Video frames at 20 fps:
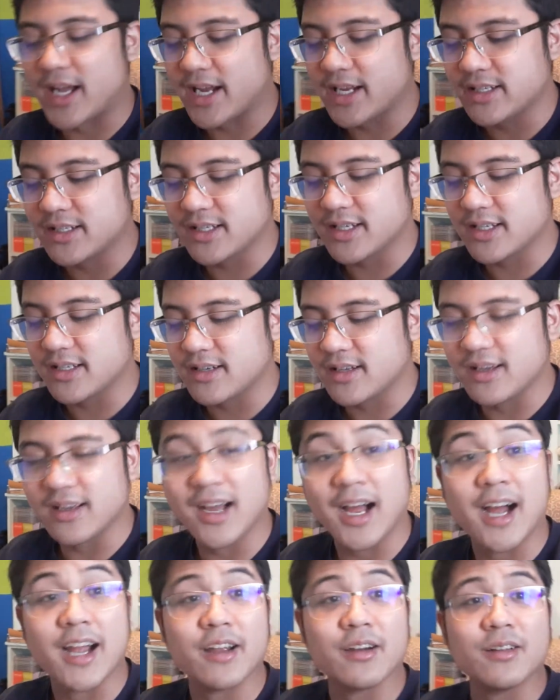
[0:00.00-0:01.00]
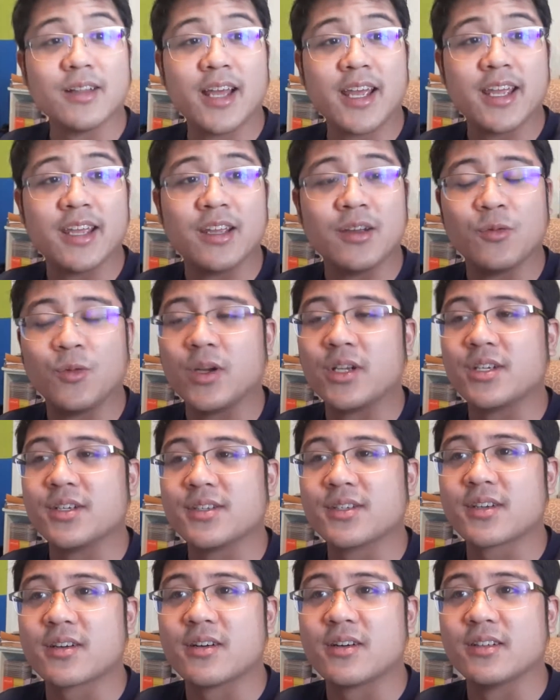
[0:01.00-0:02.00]
I did ILA, which
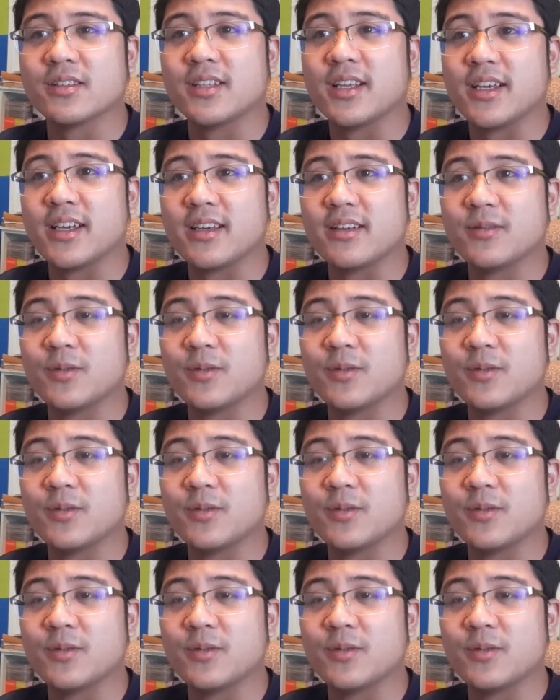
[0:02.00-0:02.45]
is called the